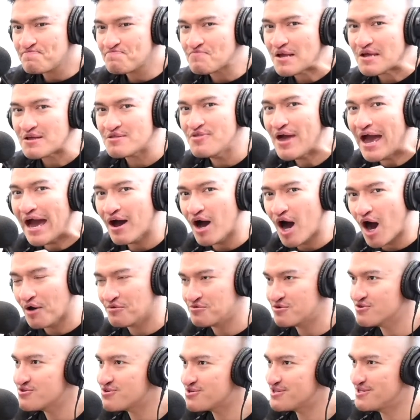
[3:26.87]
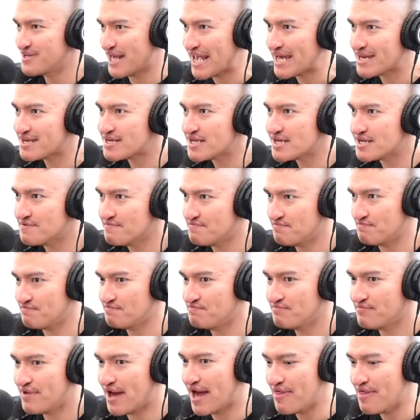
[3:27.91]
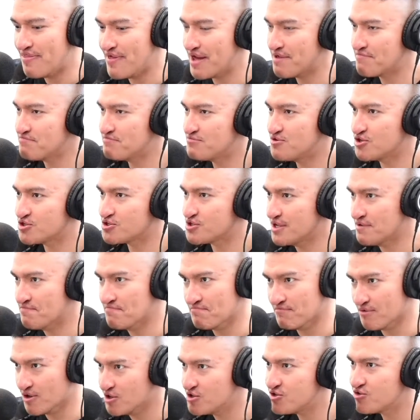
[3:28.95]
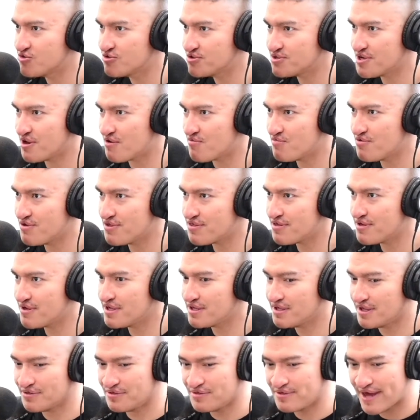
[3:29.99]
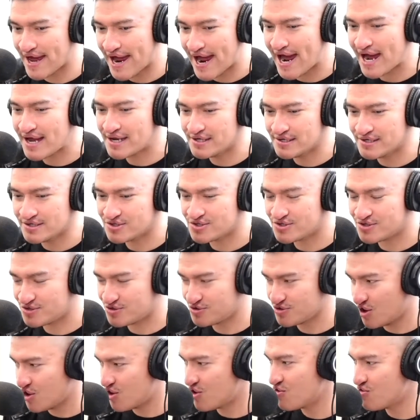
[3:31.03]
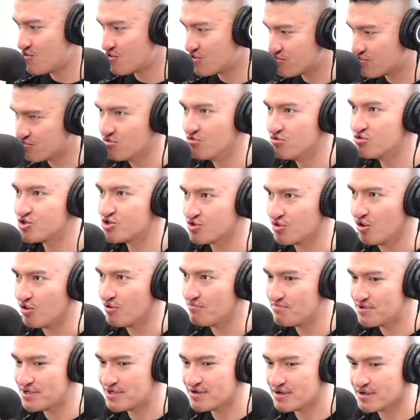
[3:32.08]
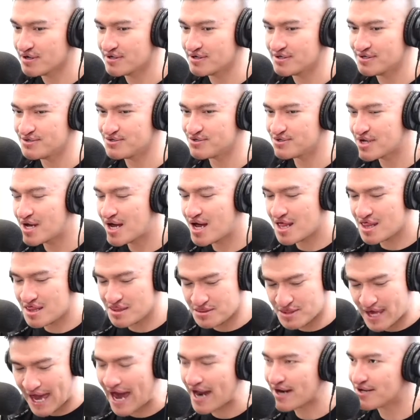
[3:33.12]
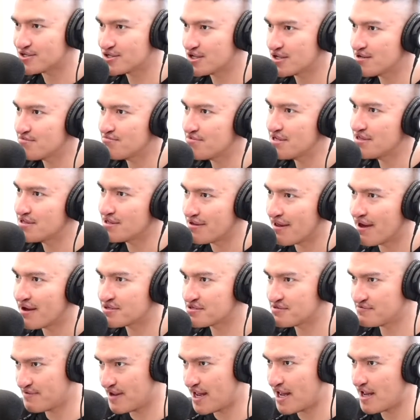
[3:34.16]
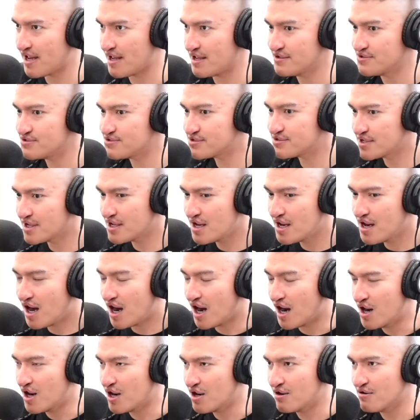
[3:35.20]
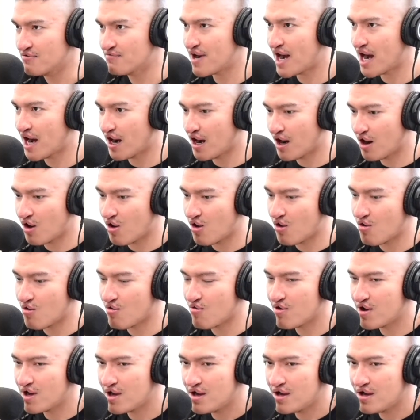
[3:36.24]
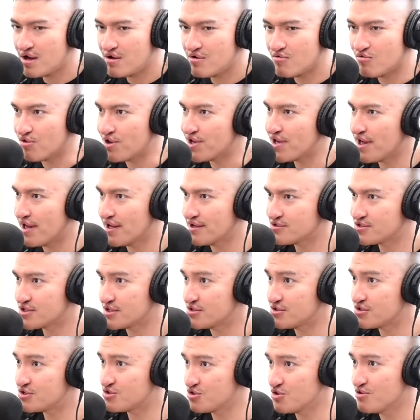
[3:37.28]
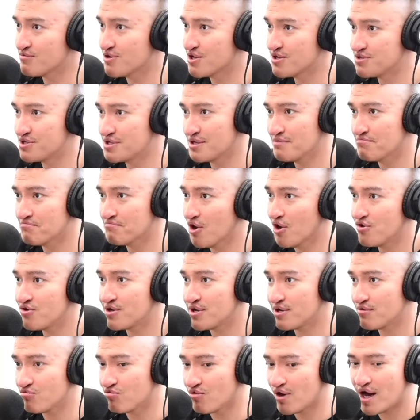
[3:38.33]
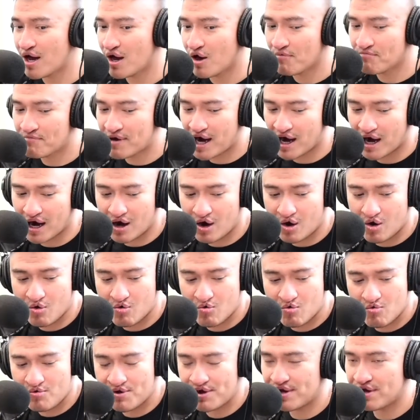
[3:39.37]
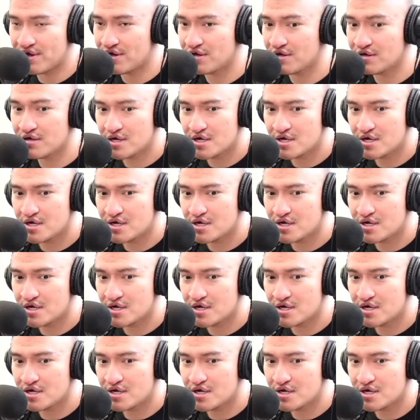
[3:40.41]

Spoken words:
that understand it and then just immerse yourself with it, that is so crucial, because that is going to be the next phase of how we as consumers in the marketing realm, how we